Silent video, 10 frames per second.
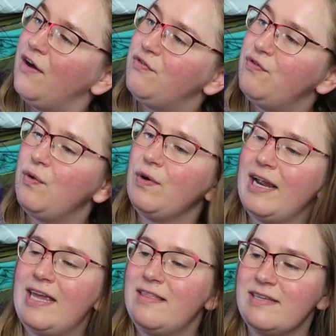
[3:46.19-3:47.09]
for
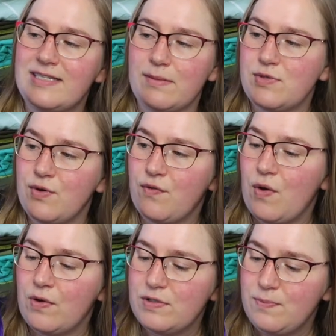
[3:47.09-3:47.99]
either some sort of
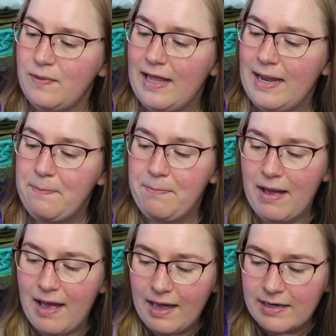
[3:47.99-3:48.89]
cosplay
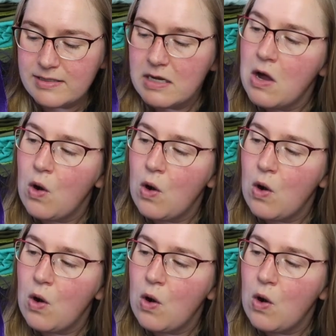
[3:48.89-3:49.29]
part,